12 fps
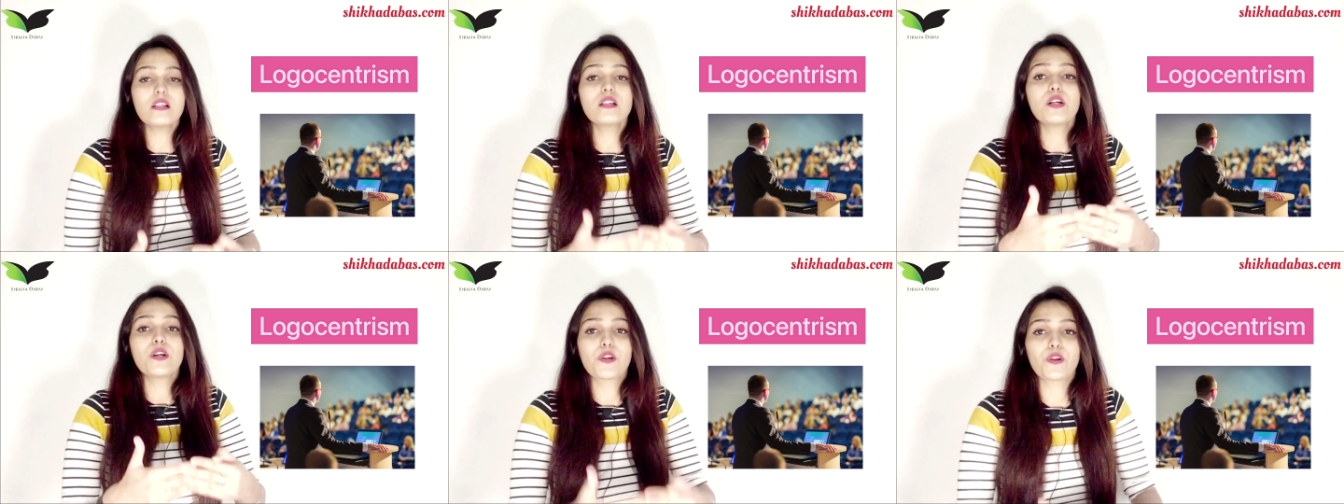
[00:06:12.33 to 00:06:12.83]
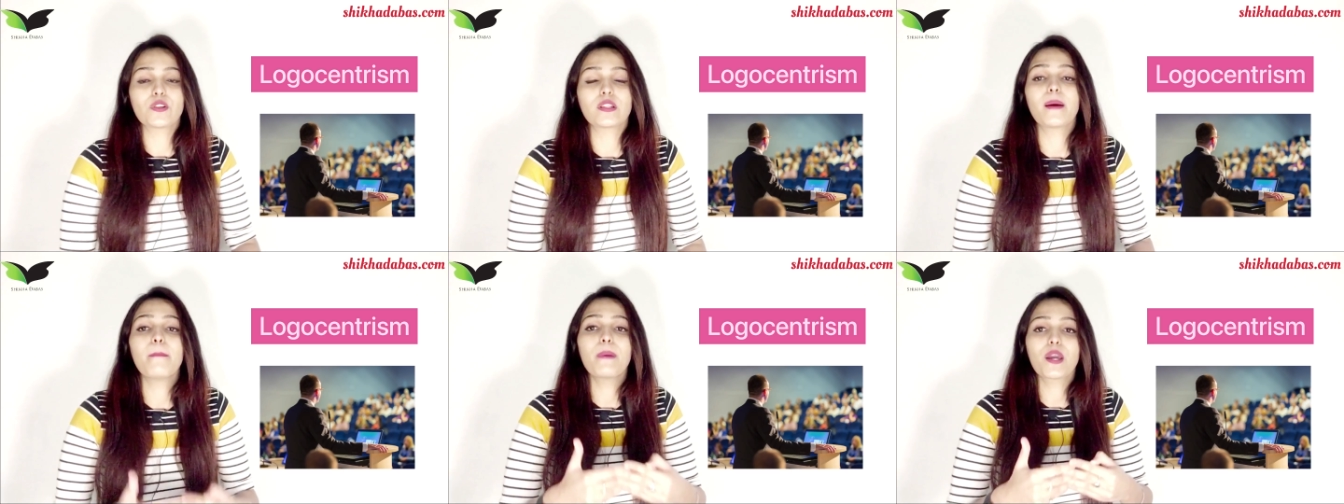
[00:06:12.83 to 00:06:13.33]
truth
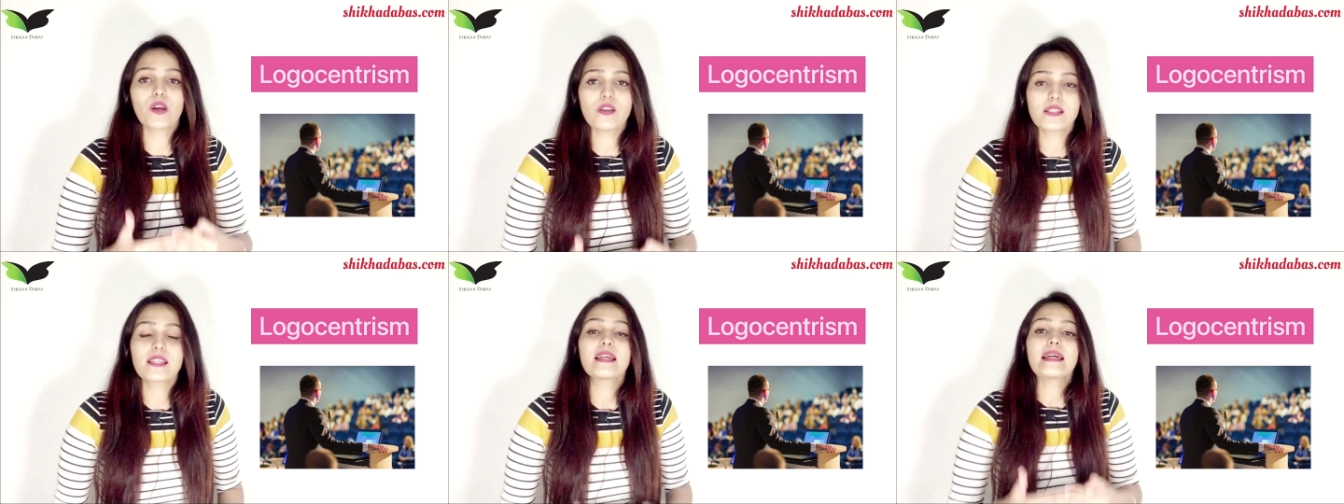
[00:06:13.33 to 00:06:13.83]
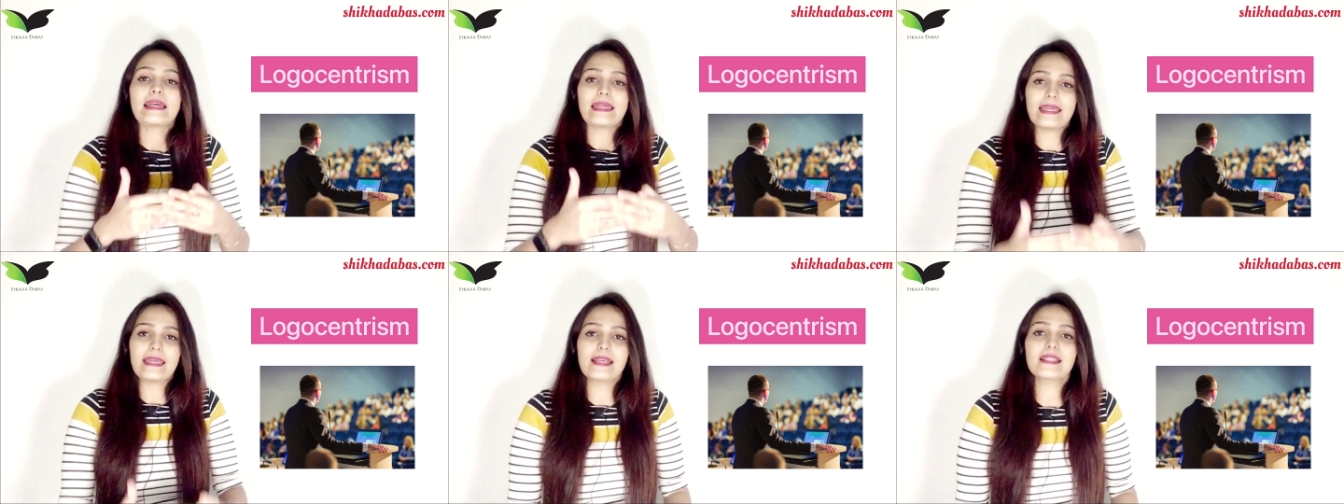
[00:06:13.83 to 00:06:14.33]
because
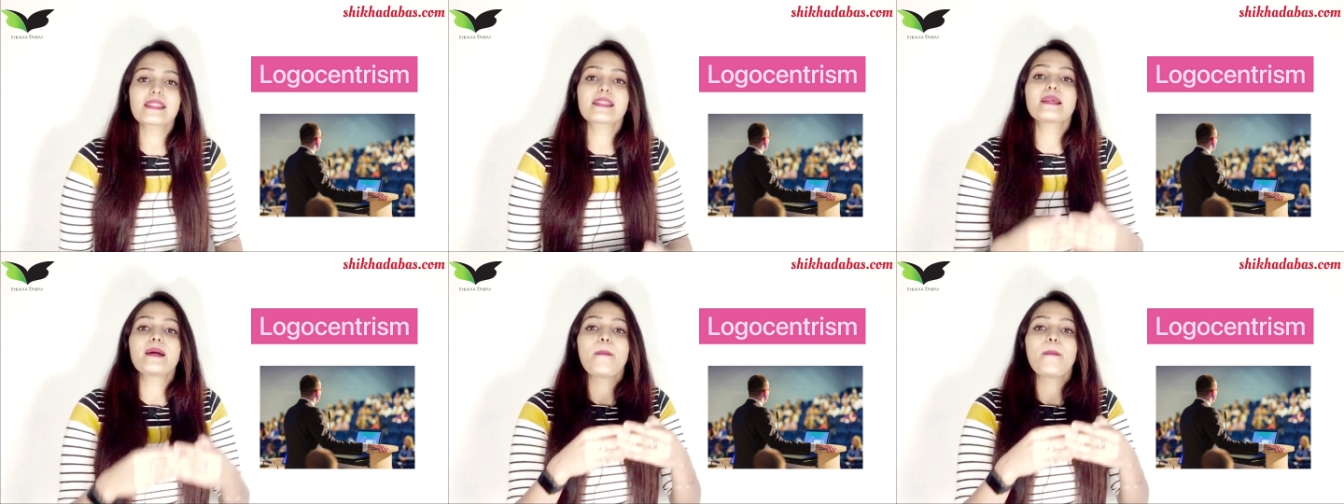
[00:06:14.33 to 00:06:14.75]
he is